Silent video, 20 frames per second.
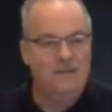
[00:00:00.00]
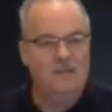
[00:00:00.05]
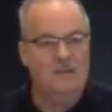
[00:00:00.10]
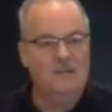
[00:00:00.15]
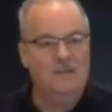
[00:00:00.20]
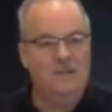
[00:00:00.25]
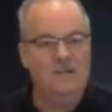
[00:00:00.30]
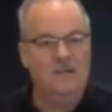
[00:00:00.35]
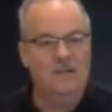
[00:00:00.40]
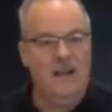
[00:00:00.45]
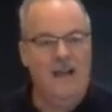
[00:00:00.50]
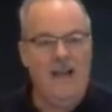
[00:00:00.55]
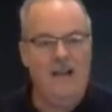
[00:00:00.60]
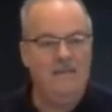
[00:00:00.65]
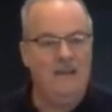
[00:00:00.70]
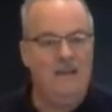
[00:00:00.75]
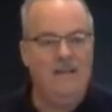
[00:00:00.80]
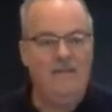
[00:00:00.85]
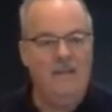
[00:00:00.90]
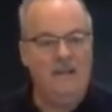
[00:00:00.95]
just not
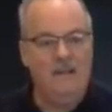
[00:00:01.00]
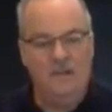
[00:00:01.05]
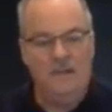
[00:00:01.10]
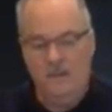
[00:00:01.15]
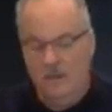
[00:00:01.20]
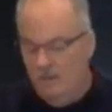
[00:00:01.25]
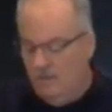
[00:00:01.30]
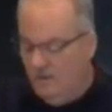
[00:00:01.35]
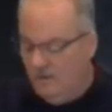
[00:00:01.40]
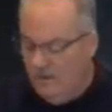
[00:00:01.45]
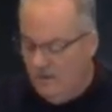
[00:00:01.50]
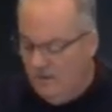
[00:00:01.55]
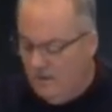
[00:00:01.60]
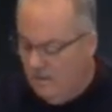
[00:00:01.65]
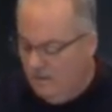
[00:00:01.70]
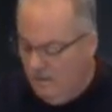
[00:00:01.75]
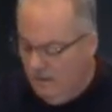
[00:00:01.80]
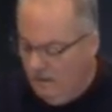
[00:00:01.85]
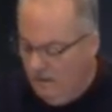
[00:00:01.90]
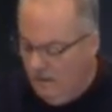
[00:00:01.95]
having anything to do with you, it
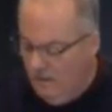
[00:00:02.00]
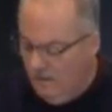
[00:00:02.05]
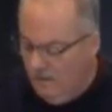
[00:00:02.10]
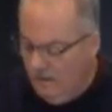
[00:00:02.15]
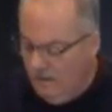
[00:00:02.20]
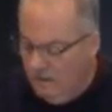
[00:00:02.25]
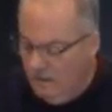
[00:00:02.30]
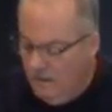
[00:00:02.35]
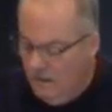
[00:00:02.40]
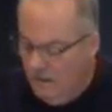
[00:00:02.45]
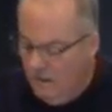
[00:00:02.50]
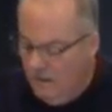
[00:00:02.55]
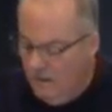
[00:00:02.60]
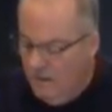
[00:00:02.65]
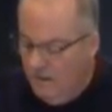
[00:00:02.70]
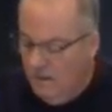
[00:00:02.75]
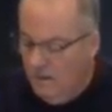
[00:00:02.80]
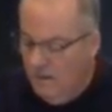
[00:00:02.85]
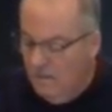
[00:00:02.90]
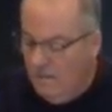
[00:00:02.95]
can be lonely.
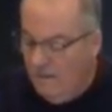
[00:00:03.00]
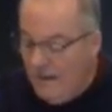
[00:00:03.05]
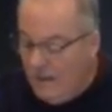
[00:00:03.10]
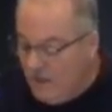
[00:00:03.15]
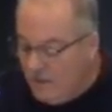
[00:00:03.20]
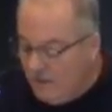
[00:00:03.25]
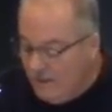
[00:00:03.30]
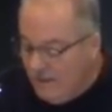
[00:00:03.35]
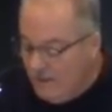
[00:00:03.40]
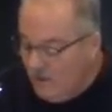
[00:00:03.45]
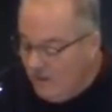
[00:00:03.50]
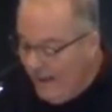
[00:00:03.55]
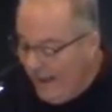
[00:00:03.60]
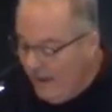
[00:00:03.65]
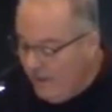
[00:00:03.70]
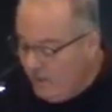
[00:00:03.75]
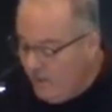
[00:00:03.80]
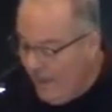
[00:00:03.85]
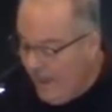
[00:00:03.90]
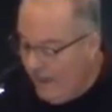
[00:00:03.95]
Ministry is
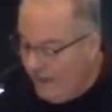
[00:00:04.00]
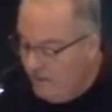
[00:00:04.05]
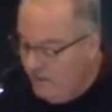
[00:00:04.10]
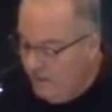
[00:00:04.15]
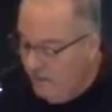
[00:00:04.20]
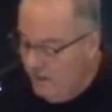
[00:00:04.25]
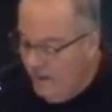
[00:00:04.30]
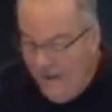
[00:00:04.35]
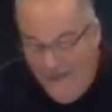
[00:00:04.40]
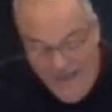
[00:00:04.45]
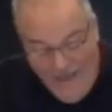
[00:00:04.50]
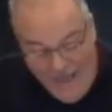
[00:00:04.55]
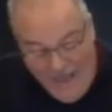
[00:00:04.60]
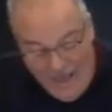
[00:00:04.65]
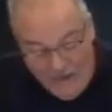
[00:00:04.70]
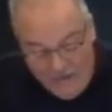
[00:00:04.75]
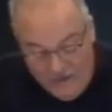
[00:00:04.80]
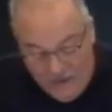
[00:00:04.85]
like that. And